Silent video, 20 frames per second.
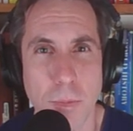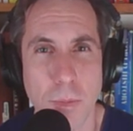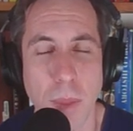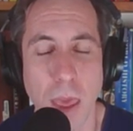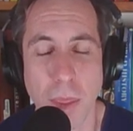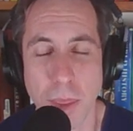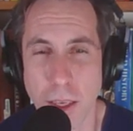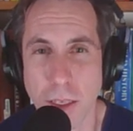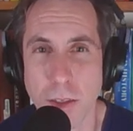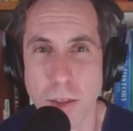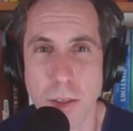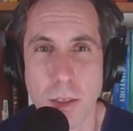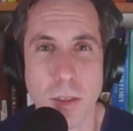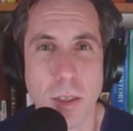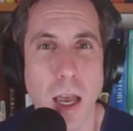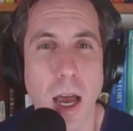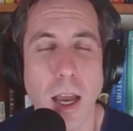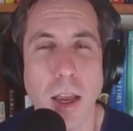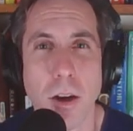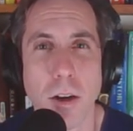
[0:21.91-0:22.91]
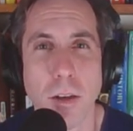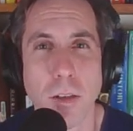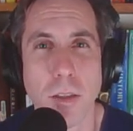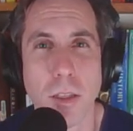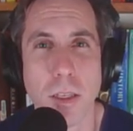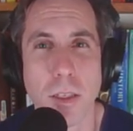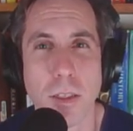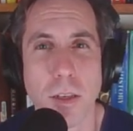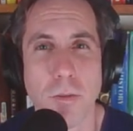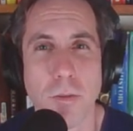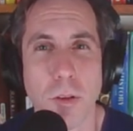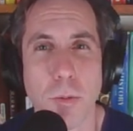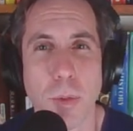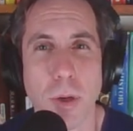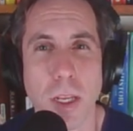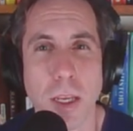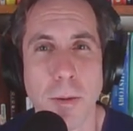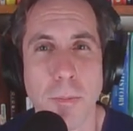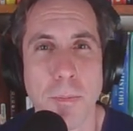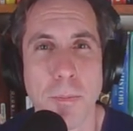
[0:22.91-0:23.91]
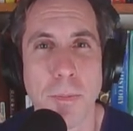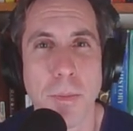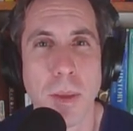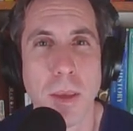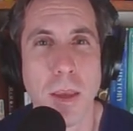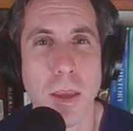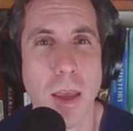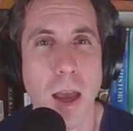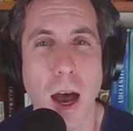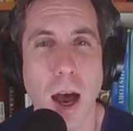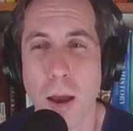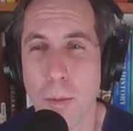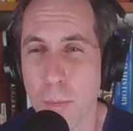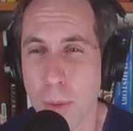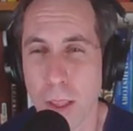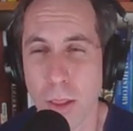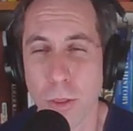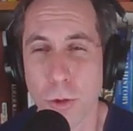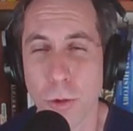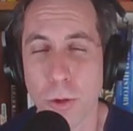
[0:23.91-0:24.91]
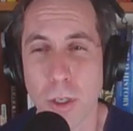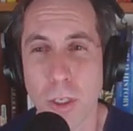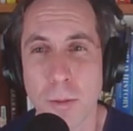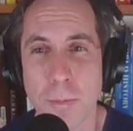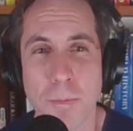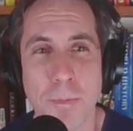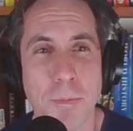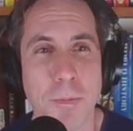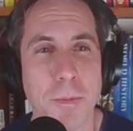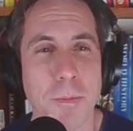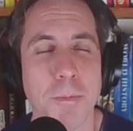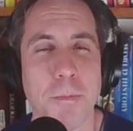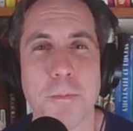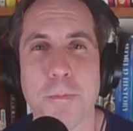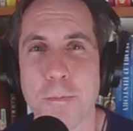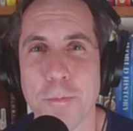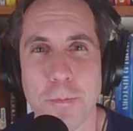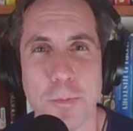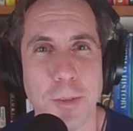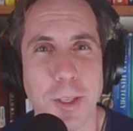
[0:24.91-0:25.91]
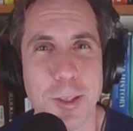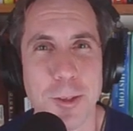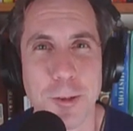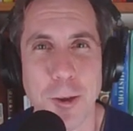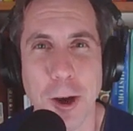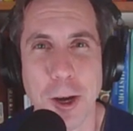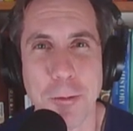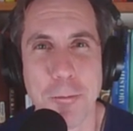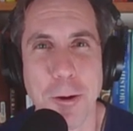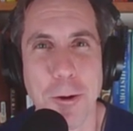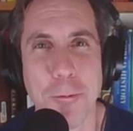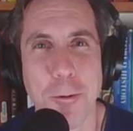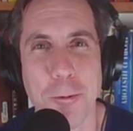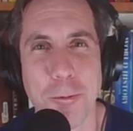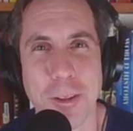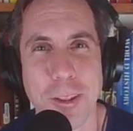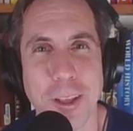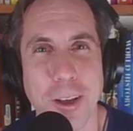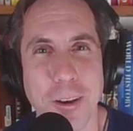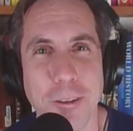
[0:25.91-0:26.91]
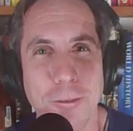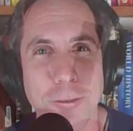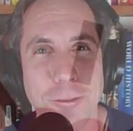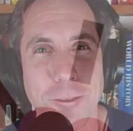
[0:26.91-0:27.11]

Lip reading: This is I Heart This, everybody. I'm Ben Lord. Let's talk about what we love.